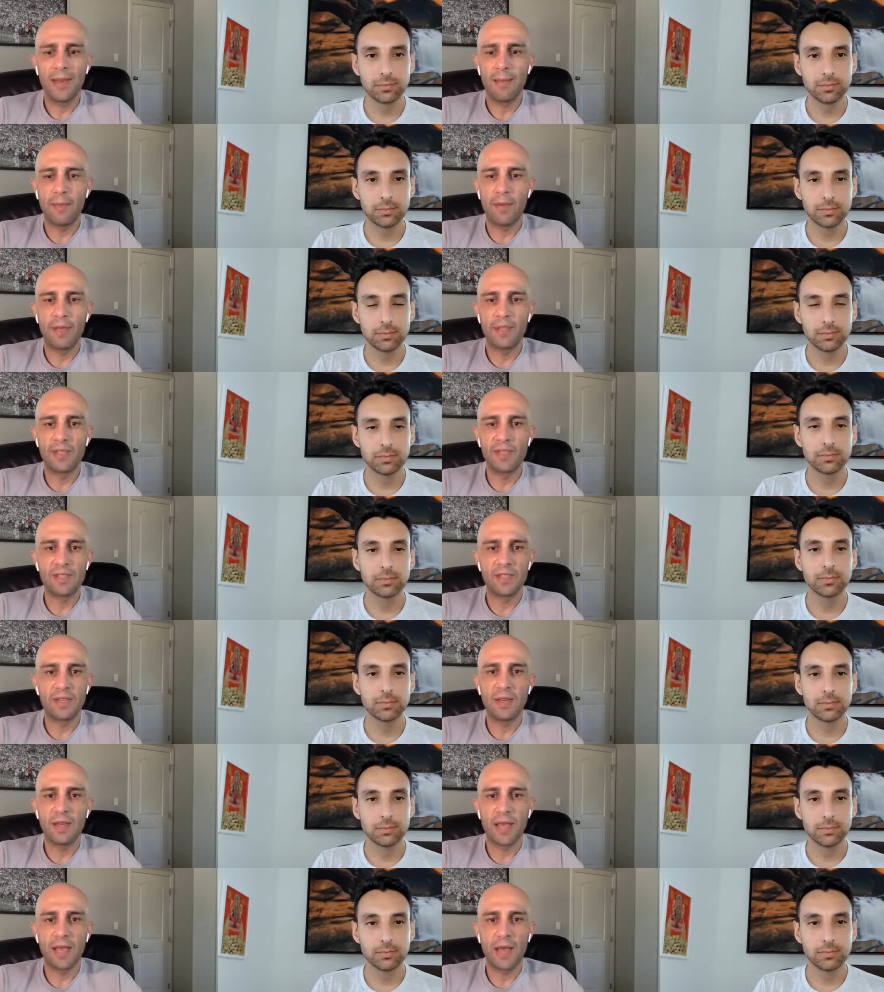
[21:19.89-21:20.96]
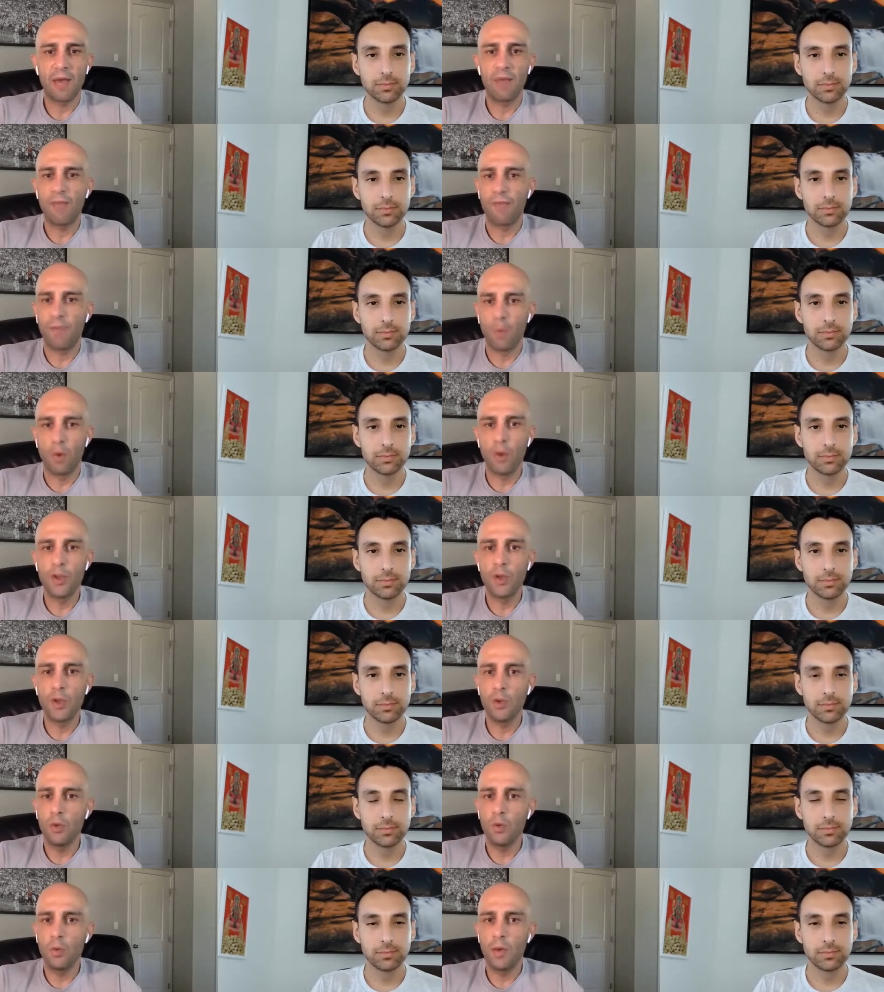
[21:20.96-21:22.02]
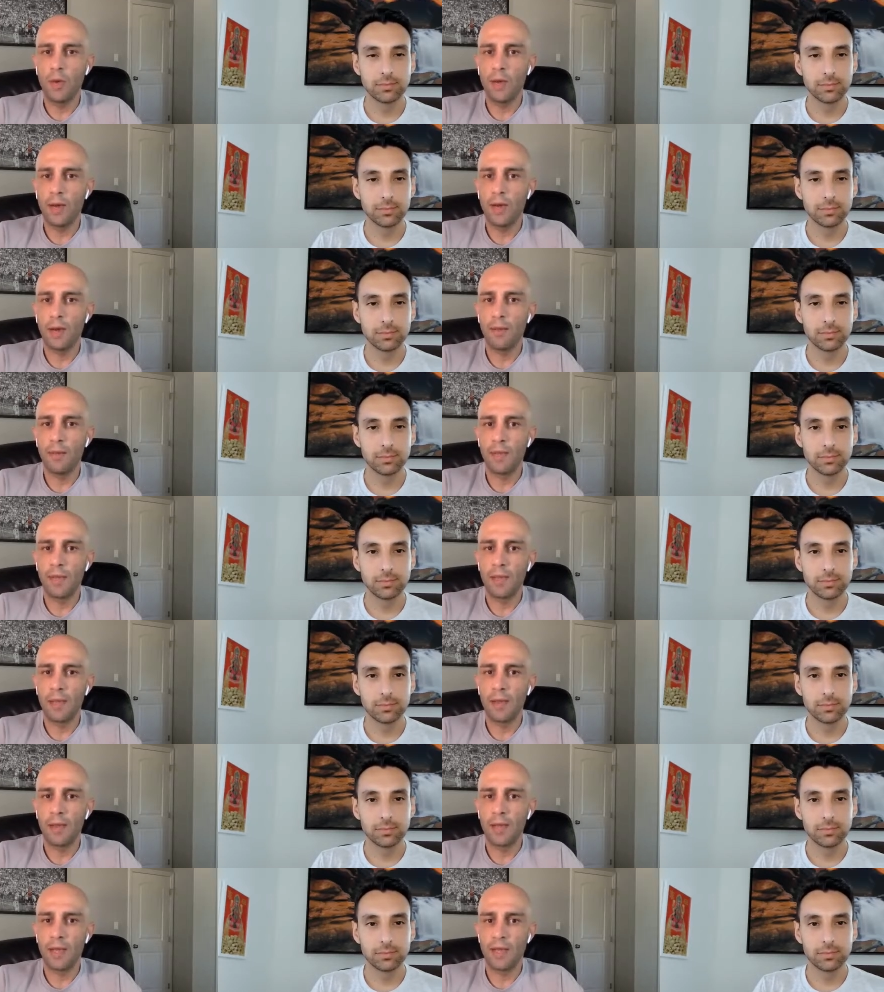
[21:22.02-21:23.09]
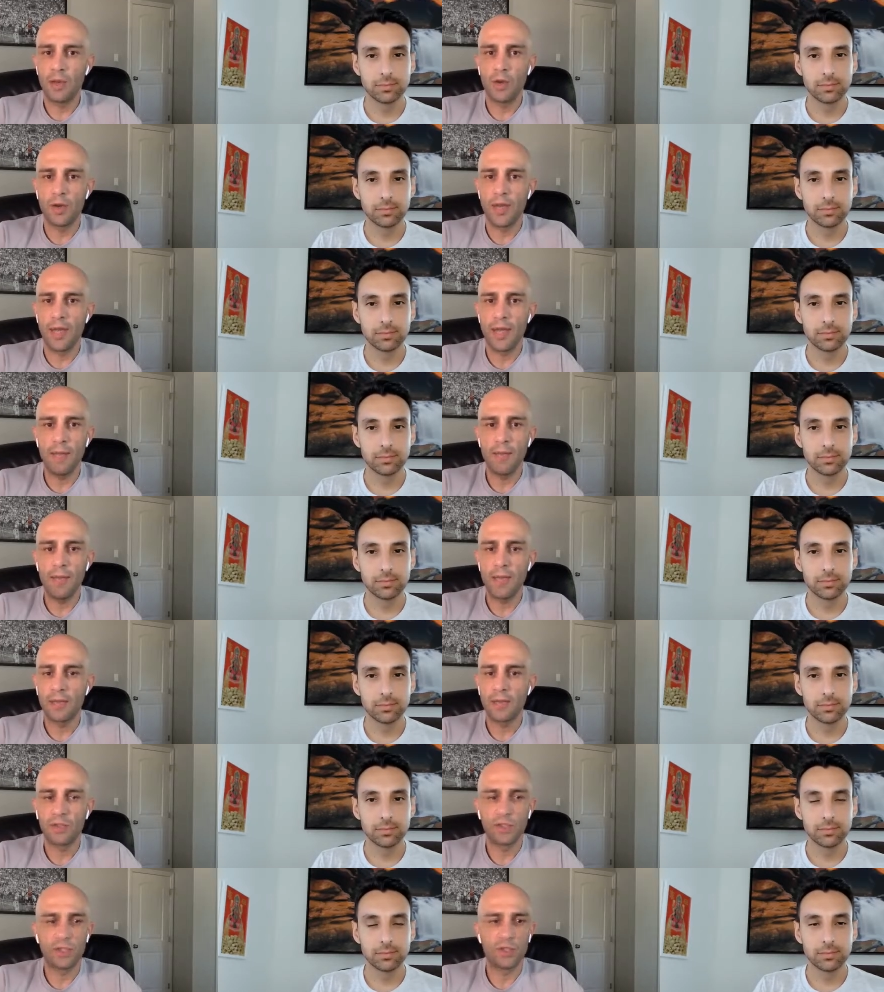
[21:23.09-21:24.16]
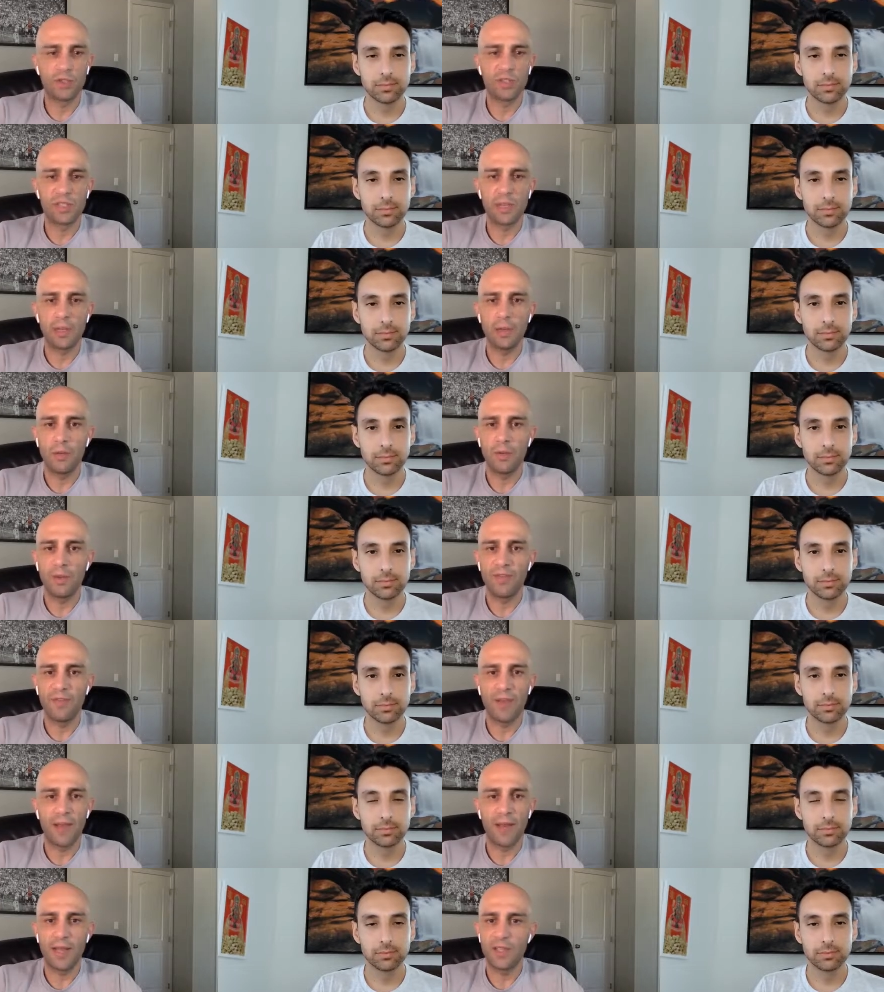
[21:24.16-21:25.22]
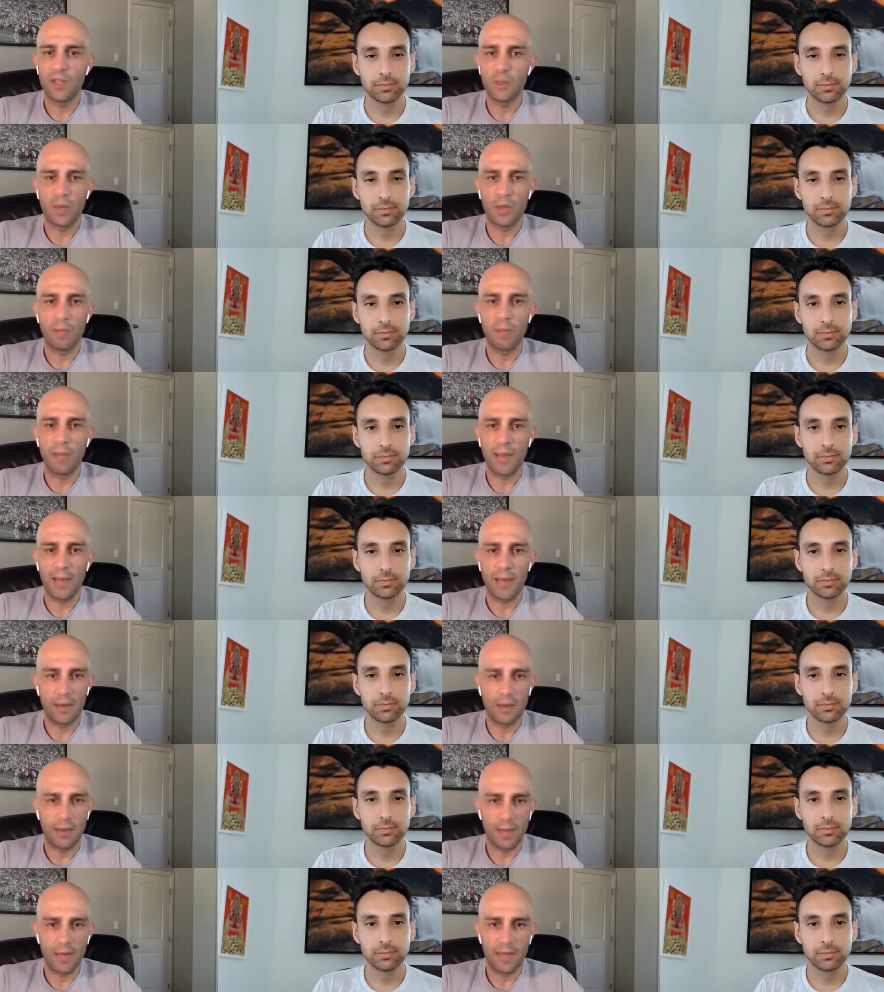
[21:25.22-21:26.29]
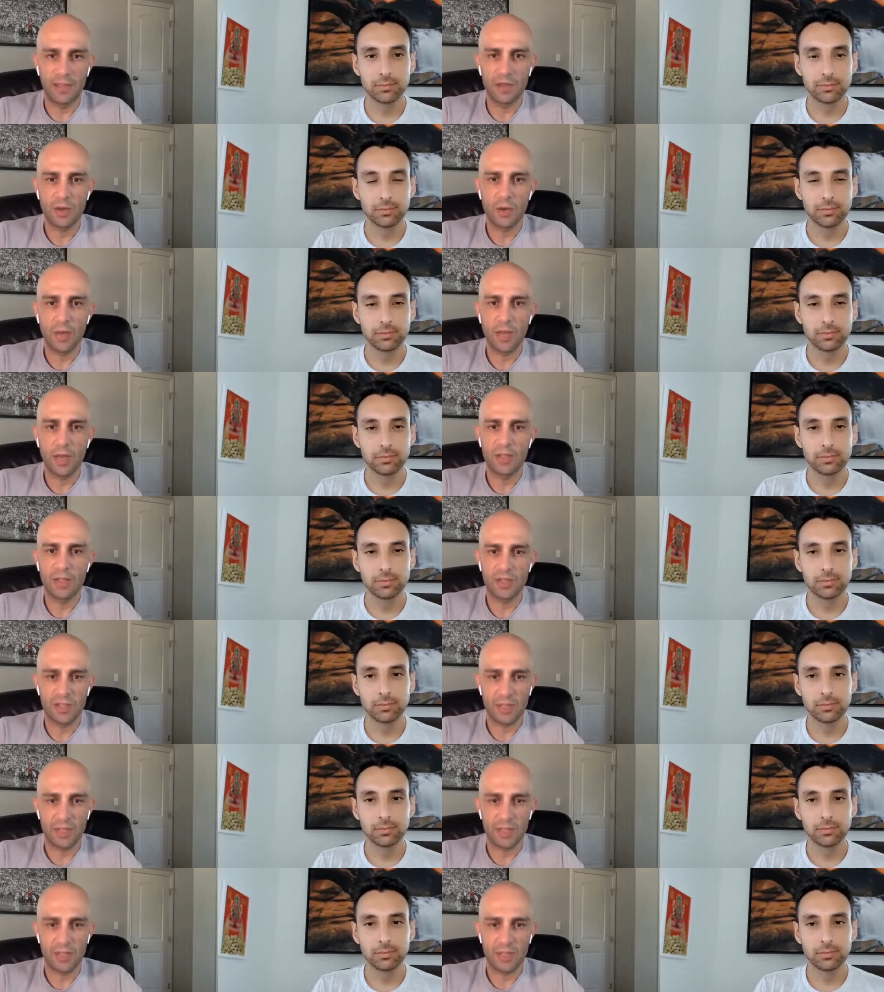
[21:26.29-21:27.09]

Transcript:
Speaker 1: and that money sits in an account for you in your name, and should you sell or refinance, you'll get paid out of that escrow account.